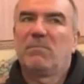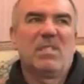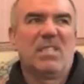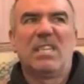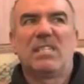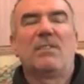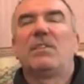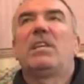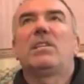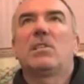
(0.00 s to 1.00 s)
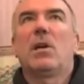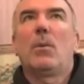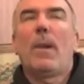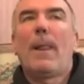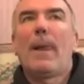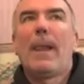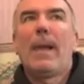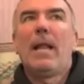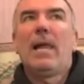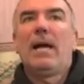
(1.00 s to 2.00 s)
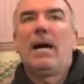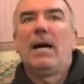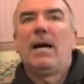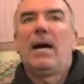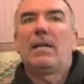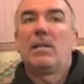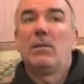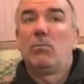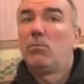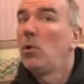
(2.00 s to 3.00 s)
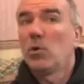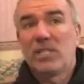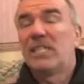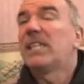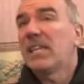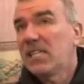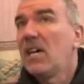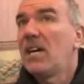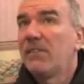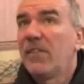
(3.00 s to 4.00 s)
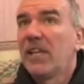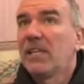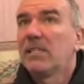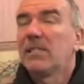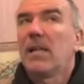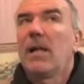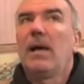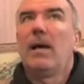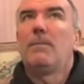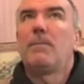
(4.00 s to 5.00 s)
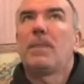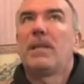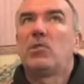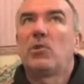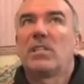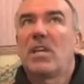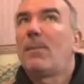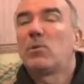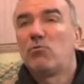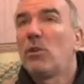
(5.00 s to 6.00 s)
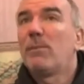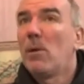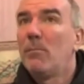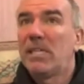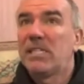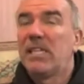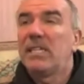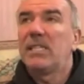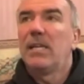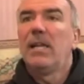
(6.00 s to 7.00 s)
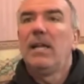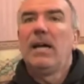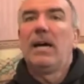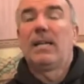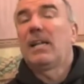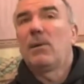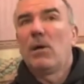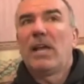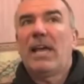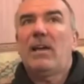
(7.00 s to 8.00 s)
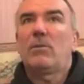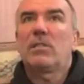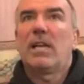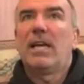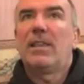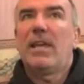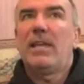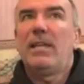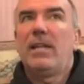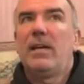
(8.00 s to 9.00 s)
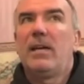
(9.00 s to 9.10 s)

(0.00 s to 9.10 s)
6-7 years ago, and looked into that side of things. During the time I was running my own business and had my own house, and then